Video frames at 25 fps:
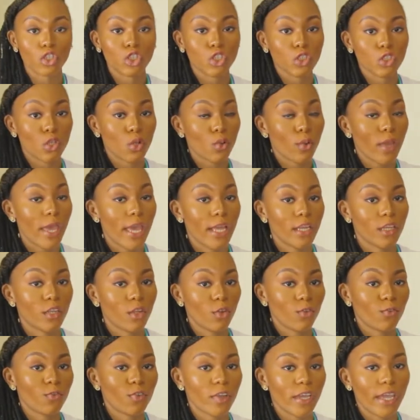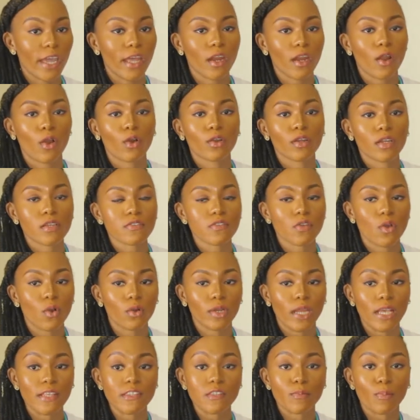Show. And don't forget, AUDRA'S
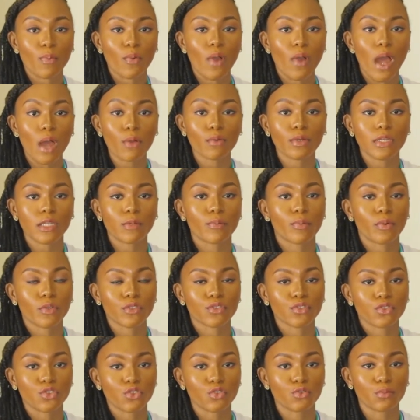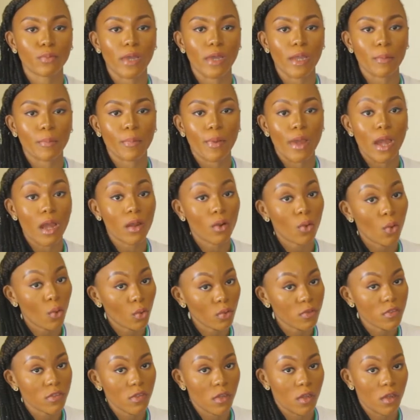Corner is proudly brought to you by Pearl
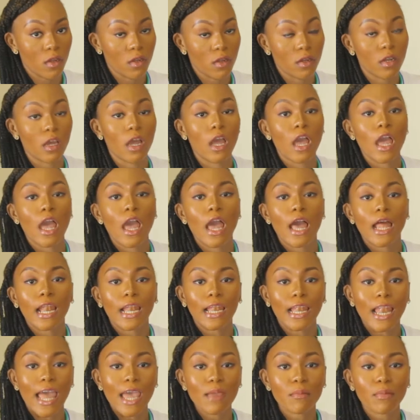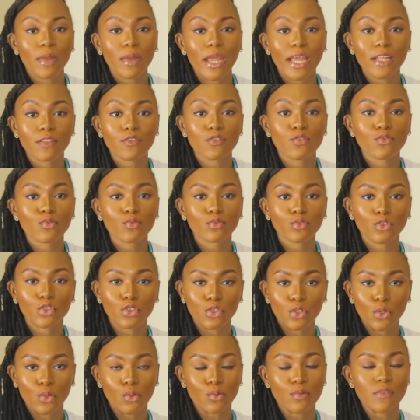Hotel, Limelight
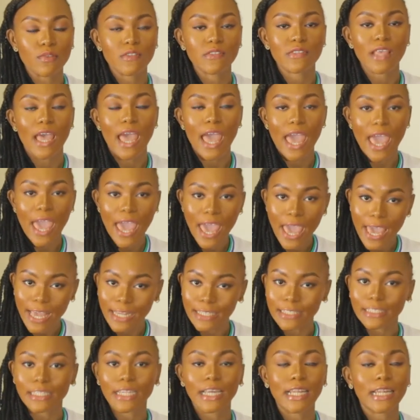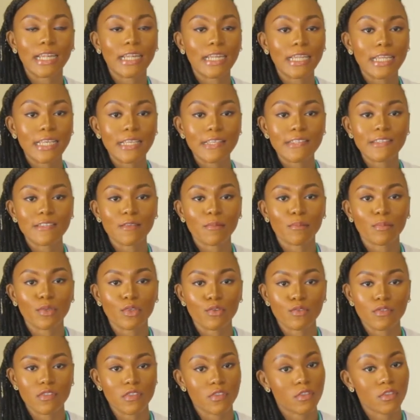Studios, and Lee's
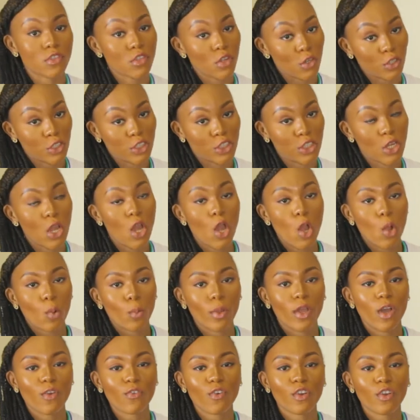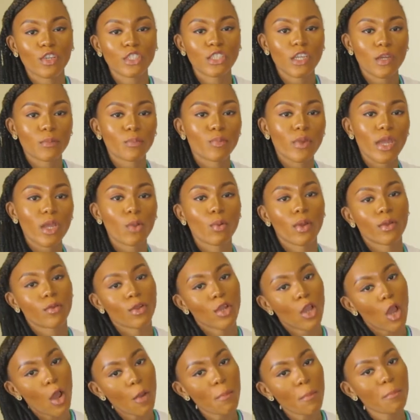Beauty Touch. We go for a short break. When we
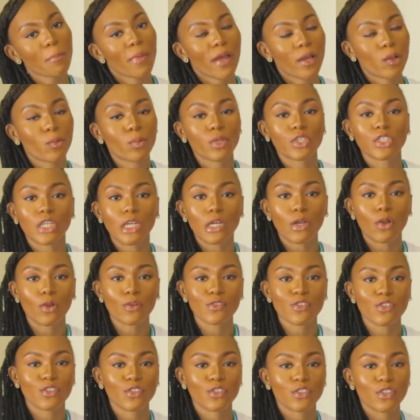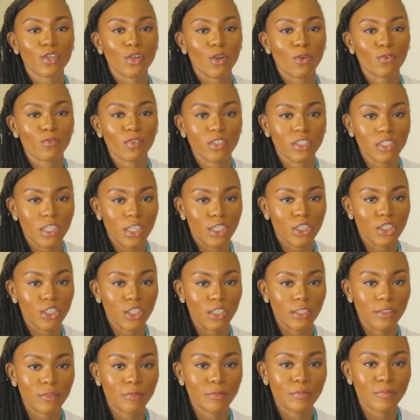come back, we shall continue the conversation.